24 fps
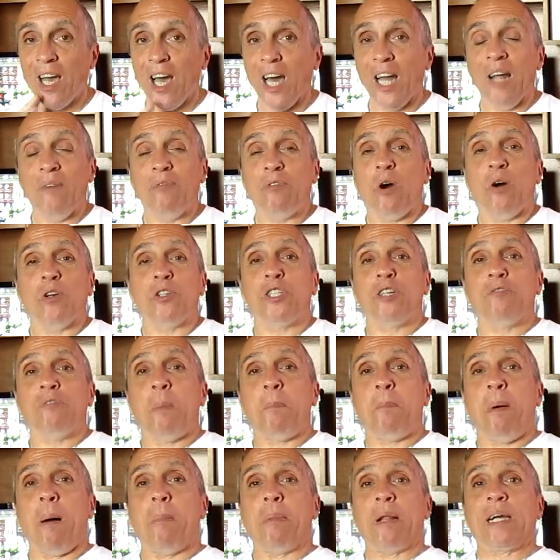And of course, the
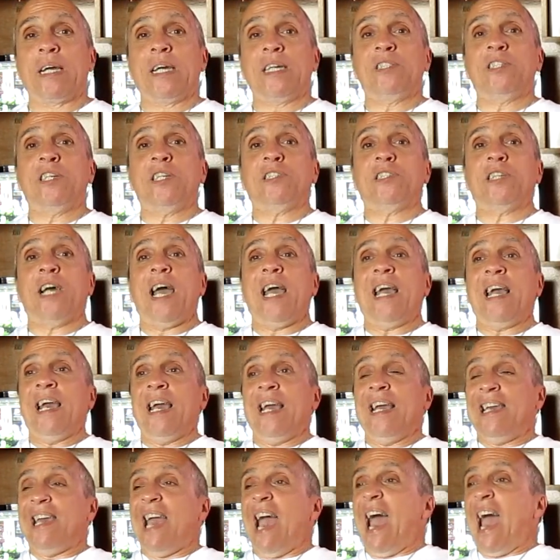Republicans just say,
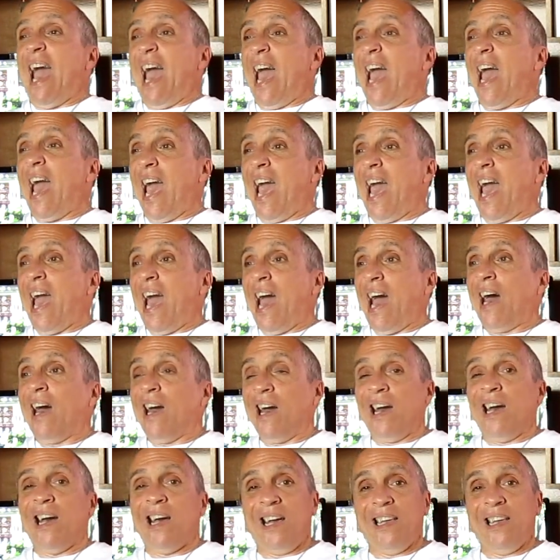yeah,